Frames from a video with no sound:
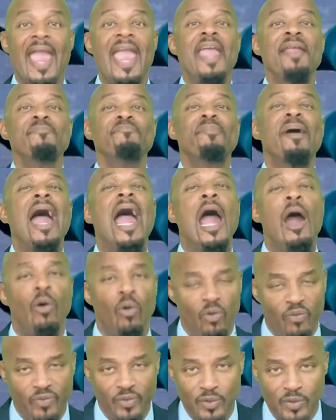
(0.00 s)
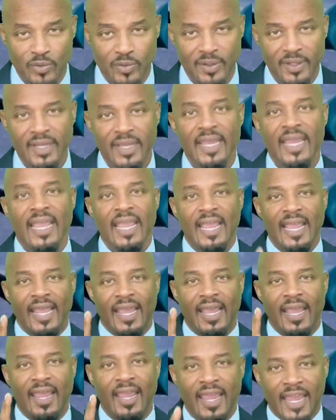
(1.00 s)
and powerful
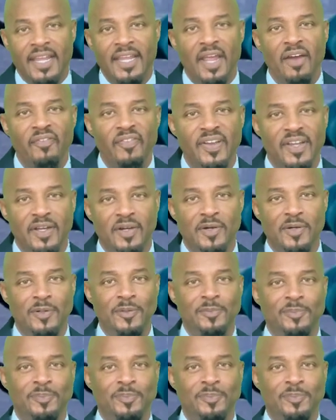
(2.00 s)
NFL.